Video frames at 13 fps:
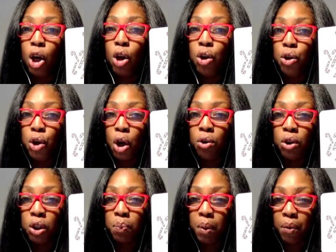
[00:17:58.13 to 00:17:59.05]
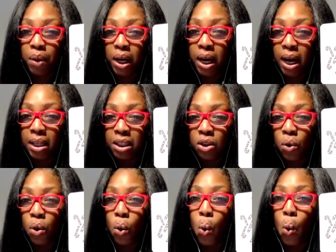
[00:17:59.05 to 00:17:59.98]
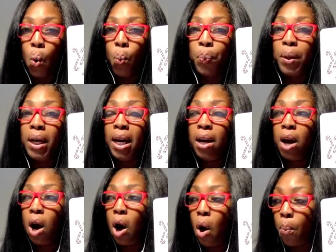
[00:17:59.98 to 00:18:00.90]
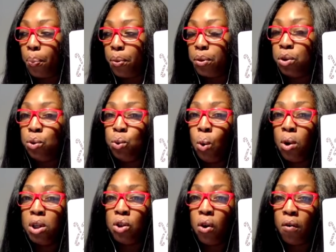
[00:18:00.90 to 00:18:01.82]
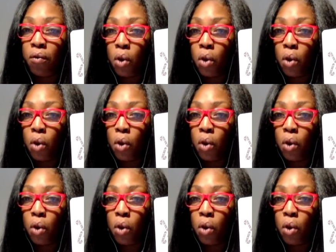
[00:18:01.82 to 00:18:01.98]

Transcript: Your spirit guides are opening up doors of